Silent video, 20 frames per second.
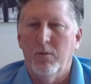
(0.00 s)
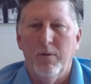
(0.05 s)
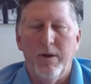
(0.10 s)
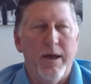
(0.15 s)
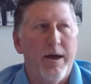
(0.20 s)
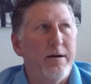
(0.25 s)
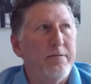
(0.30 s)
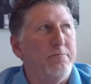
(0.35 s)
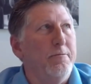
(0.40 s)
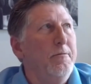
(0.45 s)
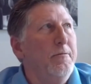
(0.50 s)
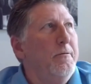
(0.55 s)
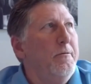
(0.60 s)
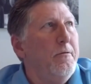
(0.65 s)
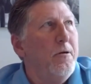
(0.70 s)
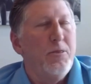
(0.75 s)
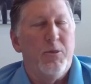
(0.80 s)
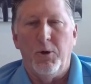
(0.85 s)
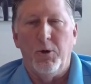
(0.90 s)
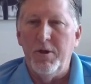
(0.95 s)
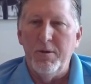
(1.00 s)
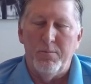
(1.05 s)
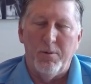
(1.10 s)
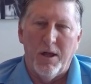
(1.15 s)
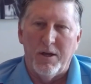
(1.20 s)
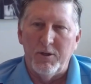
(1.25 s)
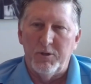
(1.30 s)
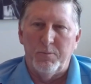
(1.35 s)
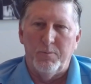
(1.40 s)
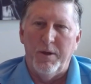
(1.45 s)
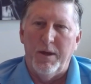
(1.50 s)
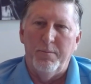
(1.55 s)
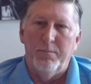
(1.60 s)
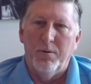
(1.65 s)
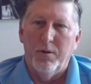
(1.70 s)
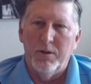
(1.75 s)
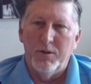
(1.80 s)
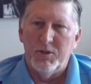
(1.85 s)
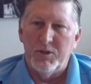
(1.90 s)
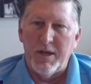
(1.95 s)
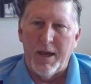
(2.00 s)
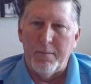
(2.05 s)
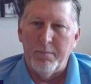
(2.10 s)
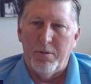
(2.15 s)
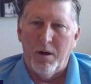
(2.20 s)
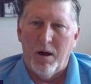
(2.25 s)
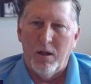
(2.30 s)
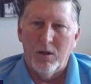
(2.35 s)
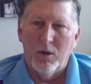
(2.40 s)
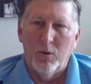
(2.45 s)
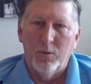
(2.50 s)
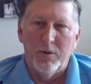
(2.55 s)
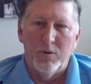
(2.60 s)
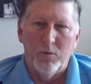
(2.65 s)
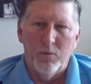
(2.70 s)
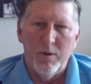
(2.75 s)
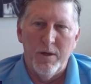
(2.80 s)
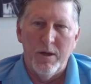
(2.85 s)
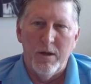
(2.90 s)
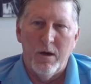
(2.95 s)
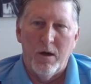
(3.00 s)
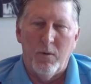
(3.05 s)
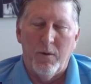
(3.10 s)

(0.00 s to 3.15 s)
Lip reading: We have 30 plus people in Sao Paulo and Rio,